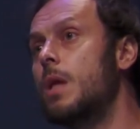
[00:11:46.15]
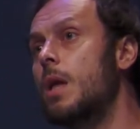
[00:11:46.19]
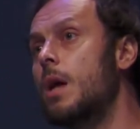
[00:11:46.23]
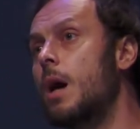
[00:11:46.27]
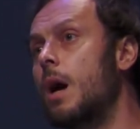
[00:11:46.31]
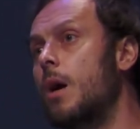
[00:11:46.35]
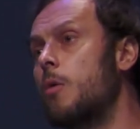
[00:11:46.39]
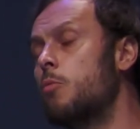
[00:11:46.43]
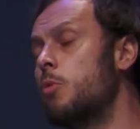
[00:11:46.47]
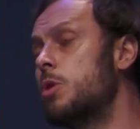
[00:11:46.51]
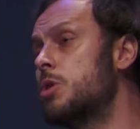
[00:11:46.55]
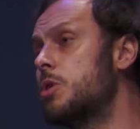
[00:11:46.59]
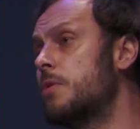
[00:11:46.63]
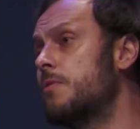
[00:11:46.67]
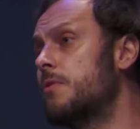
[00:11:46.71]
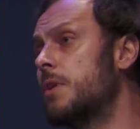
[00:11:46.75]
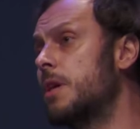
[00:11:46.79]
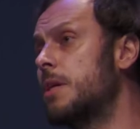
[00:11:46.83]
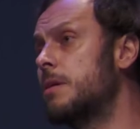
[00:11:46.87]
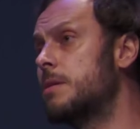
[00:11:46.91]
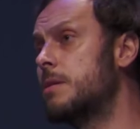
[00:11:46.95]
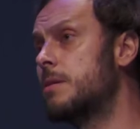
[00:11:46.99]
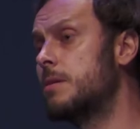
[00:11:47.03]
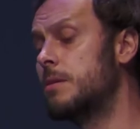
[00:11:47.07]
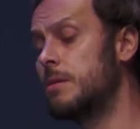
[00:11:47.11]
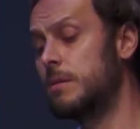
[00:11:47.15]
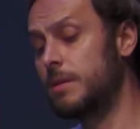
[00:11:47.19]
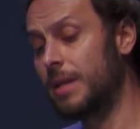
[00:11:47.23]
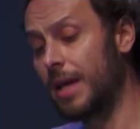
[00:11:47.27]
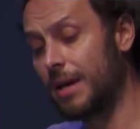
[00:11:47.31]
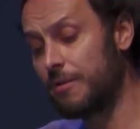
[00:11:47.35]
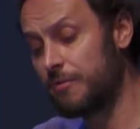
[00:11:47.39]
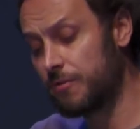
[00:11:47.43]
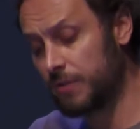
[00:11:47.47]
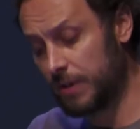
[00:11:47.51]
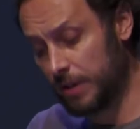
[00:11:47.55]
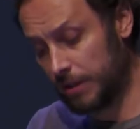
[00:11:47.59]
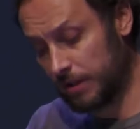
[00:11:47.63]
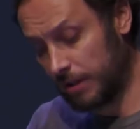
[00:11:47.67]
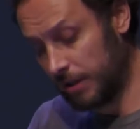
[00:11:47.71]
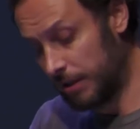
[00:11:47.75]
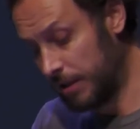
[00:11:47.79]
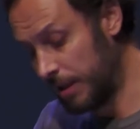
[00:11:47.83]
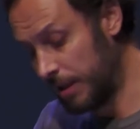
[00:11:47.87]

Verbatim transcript: uh, which I think definitely